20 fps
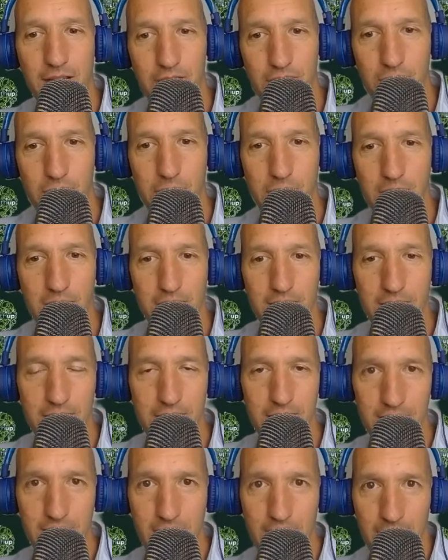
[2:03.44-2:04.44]
during
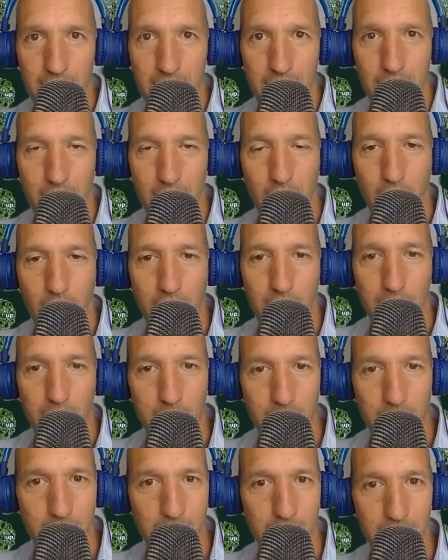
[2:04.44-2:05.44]
these
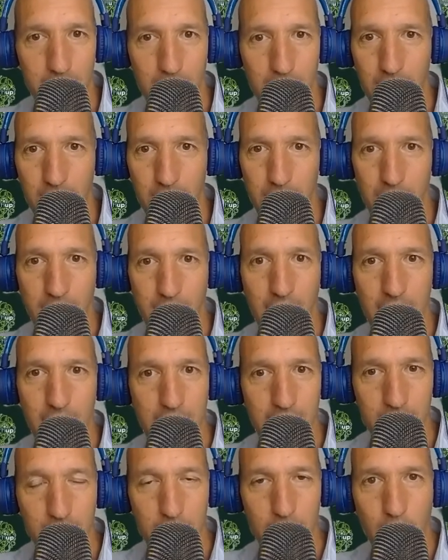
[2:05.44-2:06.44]
times. And that
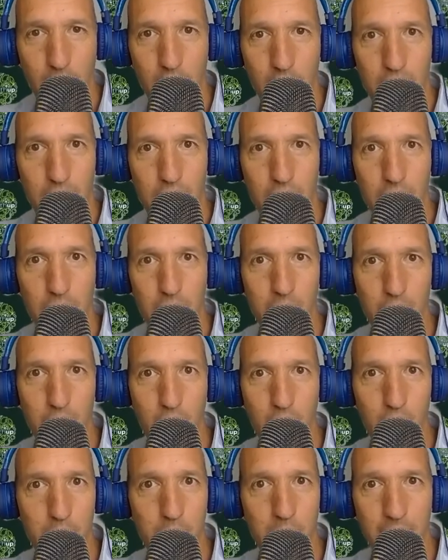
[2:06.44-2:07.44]
intro just
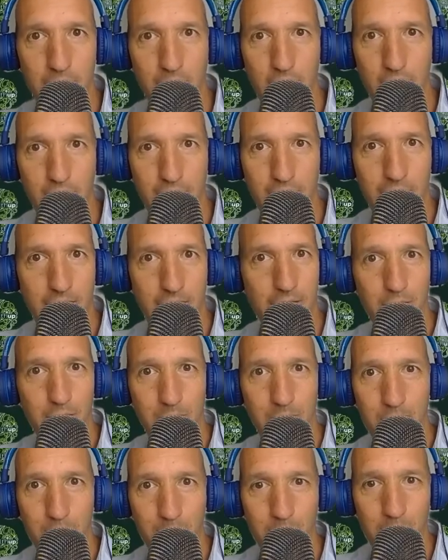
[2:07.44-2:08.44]
blew me out of
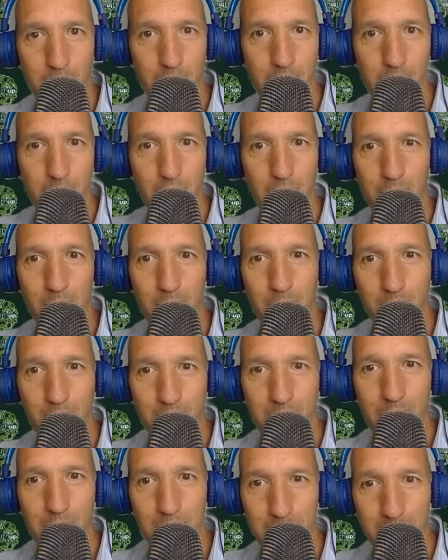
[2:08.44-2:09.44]
the water in terms of
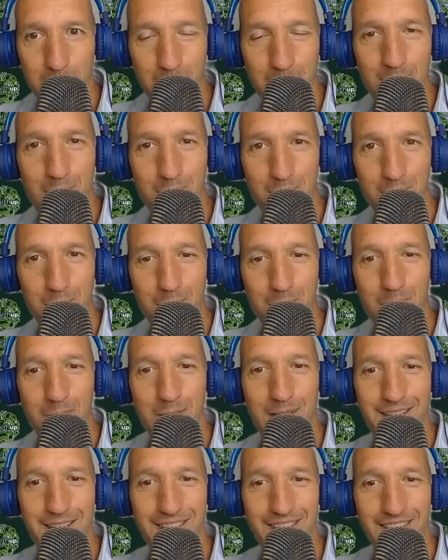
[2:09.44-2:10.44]
what you've been through.
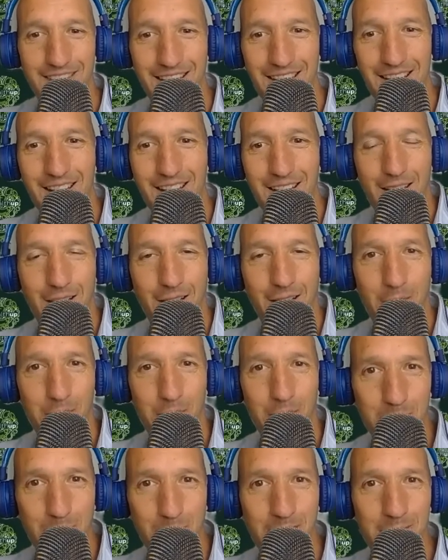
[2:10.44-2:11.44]
And I
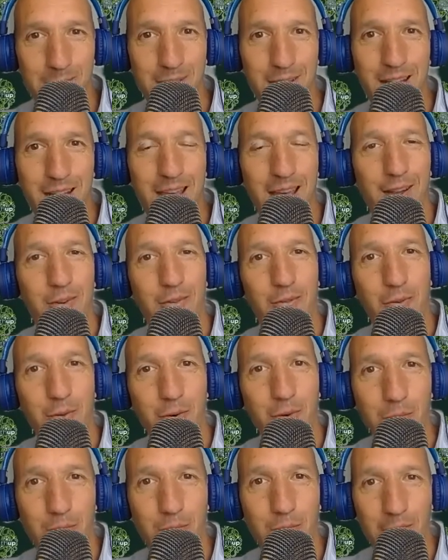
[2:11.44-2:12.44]
was wondering, out of
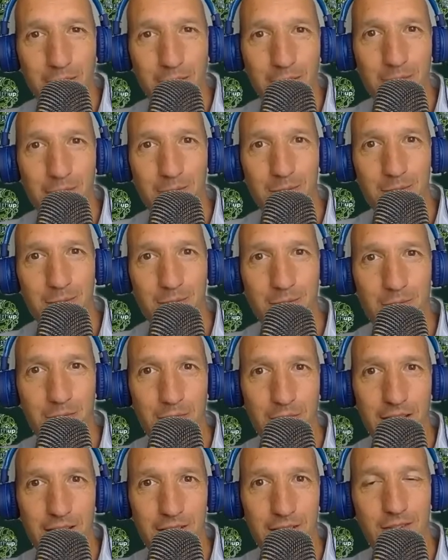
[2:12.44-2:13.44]
all those
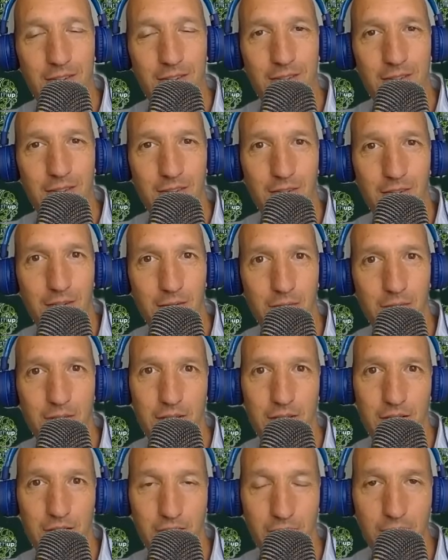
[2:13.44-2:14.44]
events that you've
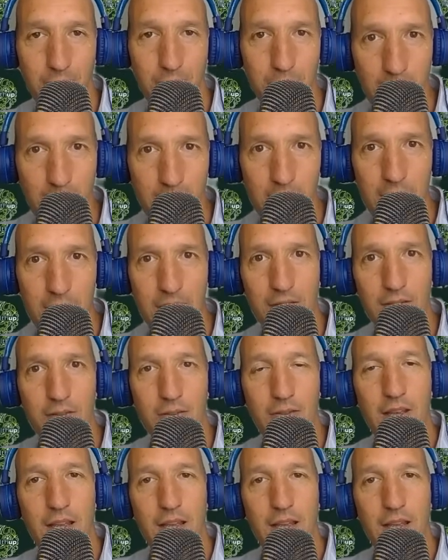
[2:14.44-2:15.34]
experienced,